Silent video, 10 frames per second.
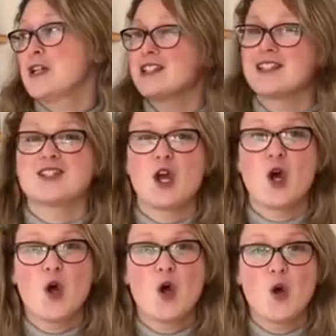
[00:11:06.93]

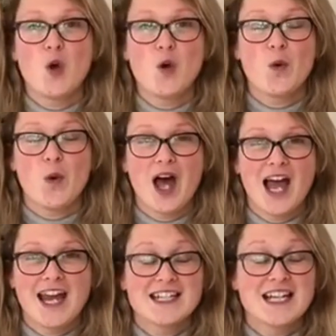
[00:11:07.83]
So
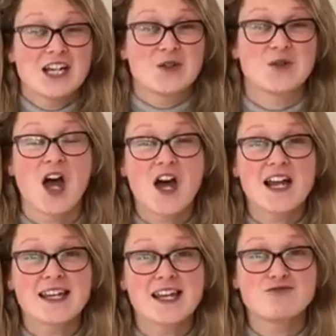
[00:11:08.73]
wide you
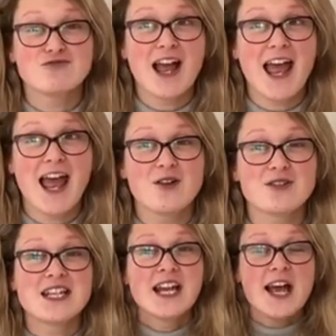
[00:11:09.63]
can't get round it.